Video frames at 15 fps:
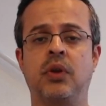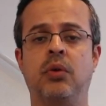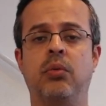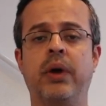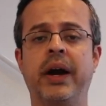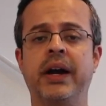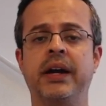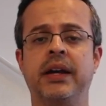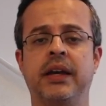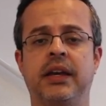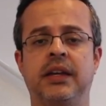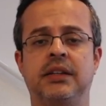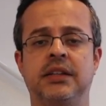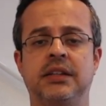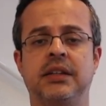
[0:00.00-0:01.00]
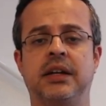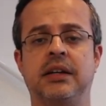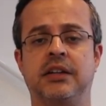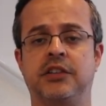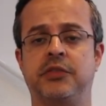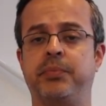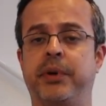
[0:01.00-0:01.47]
where he did an
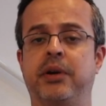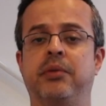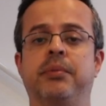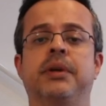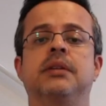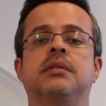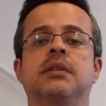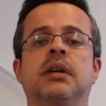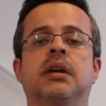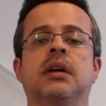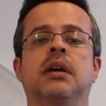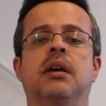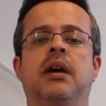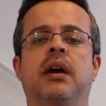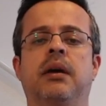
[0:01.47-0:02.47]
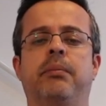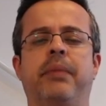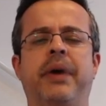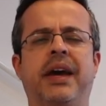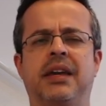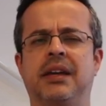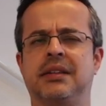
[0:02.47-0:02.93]
experiment
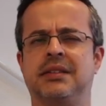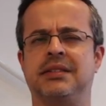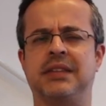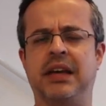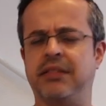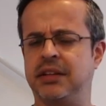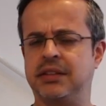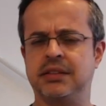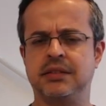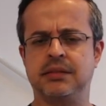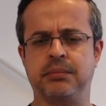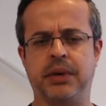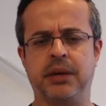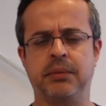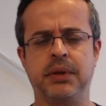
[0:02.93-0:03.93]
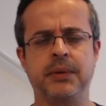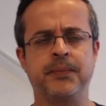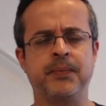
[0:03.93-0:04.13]
back in the 70s, maybe.